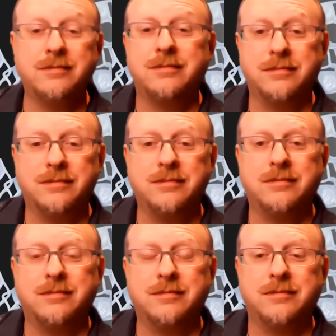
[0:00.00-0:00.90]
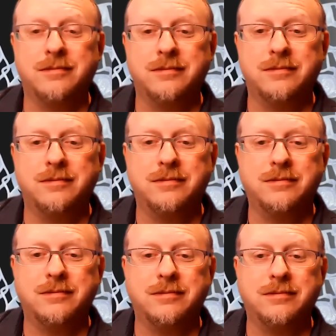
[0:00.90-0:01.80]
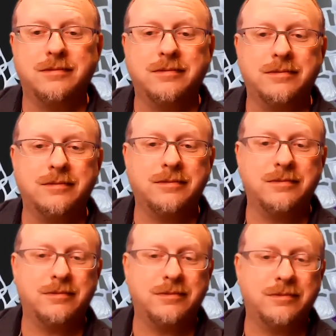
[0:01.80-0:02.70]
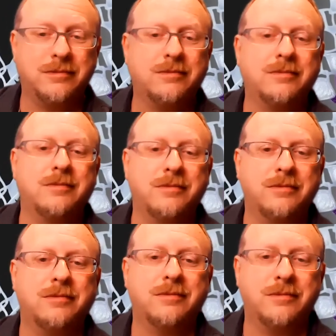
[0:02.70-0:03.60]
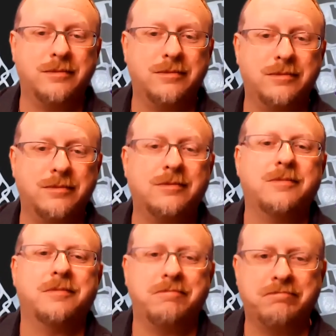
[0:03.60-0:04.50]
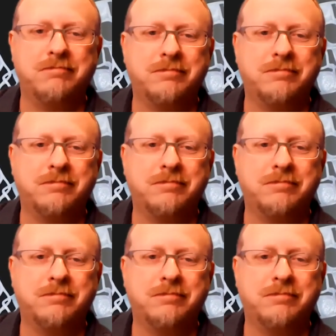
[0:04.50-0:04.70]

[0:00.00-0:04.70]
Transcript: No words are spoken by the person on screen.